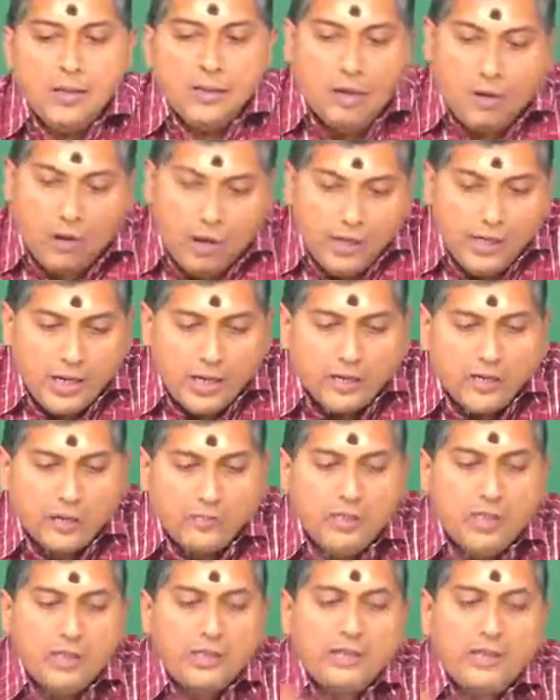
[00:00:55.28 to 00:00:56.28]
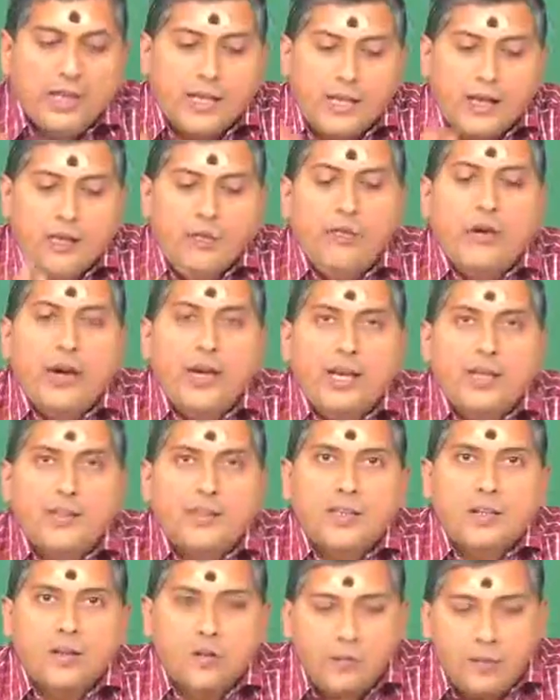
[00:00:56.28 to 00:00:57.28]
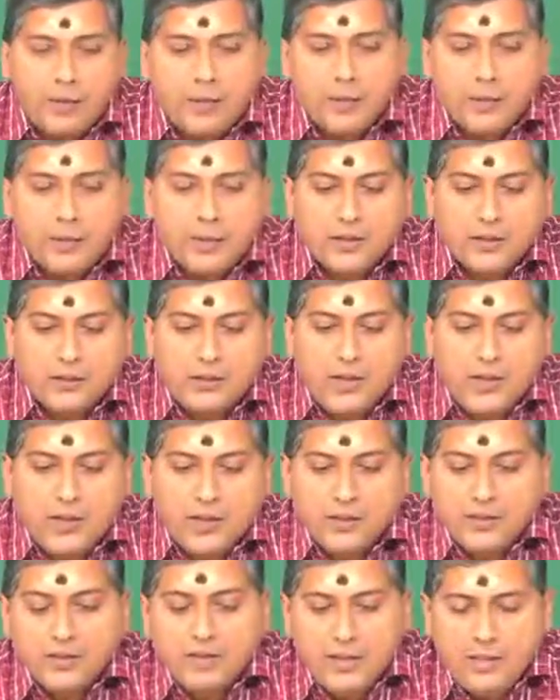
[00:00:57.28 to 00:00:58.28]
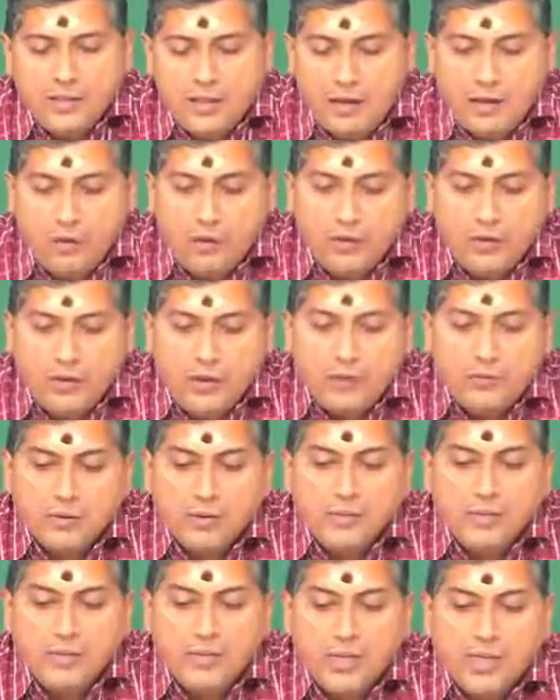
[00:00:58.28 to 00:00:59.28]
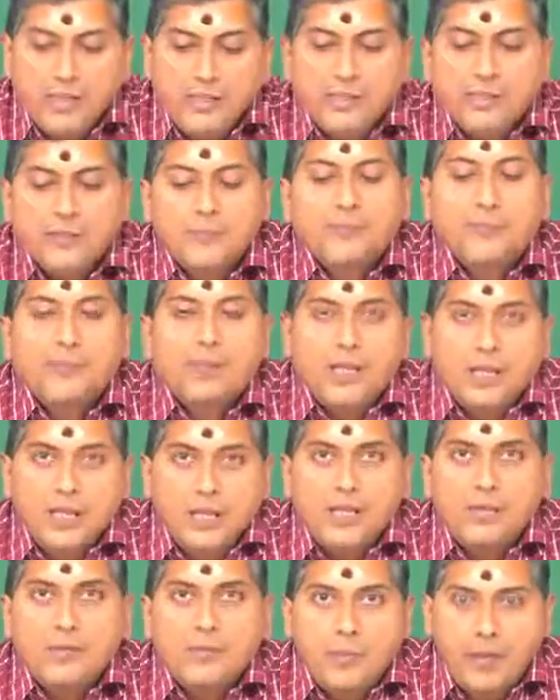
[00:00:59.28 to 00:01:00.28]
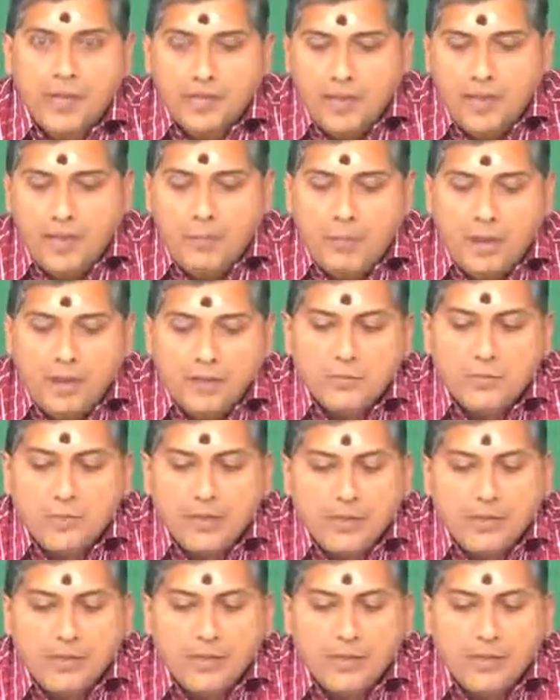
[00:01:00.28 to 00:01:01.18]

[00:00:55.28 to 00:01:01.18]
or in other words an infinite set of band pass filters in the low frequency range is being replaced by a